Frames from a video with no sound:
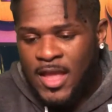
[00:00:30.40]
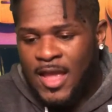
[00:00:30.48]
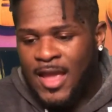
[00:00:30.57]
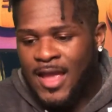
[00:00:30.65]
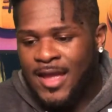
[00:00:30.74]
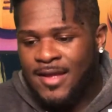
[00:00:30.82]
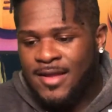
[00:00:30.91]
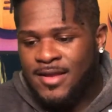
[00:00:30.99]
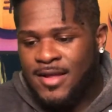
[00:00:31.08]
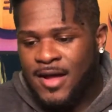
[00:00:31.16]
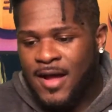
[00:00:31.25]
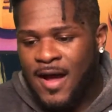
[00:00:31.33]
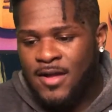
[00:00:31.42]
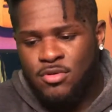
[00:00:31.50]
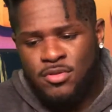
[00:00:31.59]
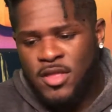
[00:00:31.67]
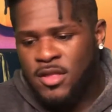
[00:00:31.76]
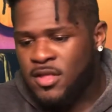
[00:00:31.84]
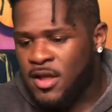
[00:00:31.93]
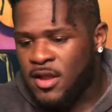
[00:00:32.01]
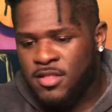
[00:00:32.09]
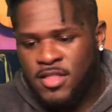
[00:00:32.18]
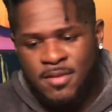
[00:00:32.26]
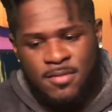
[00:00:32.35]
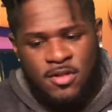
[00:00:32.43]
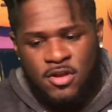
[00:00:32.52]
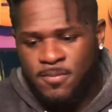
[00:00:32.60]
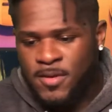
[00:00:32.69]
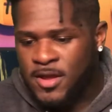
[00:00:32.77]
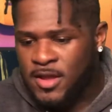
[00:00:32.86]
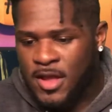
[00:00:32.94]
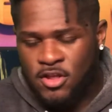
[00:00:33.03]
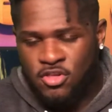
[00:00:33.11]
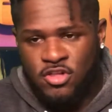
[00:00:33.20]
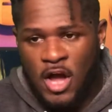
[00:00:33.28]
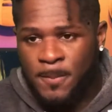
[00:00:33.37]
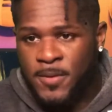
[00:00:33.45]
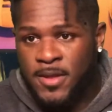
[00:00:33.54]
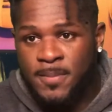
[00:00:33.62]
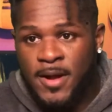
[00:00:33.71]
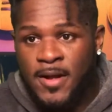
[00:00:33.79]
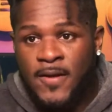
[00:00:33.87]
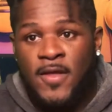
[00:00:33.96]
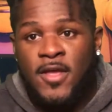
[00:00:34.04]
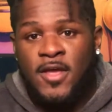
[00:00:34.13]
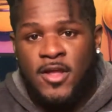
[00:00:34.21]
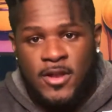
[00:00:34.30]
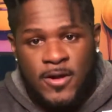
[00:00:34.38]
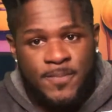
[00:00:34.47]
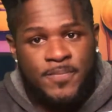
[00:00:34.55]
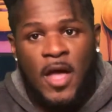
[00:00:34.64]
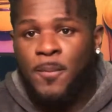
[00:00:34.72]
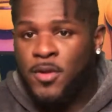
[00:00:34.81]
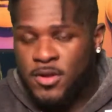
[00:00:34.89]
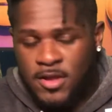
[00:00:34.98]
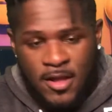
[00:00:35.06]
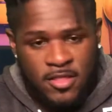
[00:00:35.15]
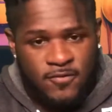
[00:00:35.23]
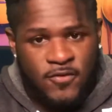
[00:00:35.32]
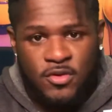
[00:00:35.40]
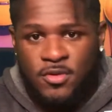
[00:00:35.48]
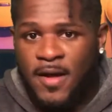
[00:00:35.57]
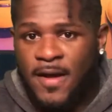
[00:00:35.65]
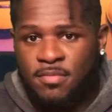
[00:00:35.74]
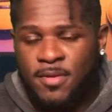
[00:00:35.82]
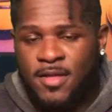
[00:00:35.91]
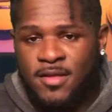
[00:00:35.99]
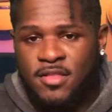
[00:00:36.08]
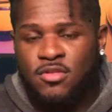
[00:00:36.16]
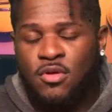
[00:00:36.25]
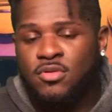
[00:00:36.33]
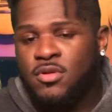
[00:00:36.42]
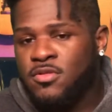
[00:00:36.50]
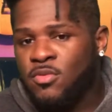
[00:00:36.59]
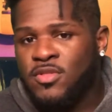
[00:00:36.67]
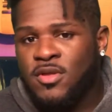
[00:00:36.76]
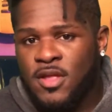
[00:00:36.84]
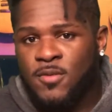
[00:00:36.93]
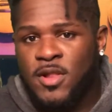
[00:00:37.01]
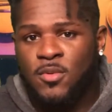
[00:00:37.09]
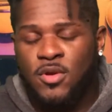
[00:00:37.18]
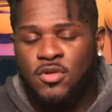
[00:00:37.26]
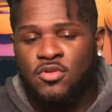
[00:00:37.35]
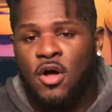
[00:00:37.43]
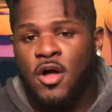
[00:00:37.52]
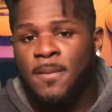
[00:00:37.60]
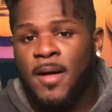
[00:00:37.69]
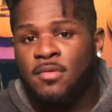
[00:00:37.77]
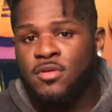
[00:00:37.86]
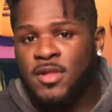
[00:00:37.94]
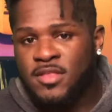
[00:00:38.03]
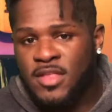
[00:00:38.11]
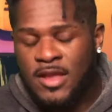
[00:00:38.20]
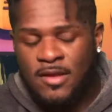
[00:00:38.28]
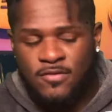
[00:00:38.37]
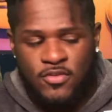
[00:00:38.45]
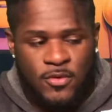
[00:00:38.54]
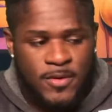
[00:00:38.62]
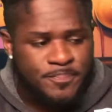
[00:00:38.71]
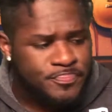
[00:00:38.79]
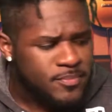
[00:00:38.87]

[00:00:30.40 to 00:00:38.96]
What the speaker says: And I know those things kind of seem a little bit kind of choppy, but I'll pull it together for you guys because those are the three things I really want to talk about. So let's dig into it.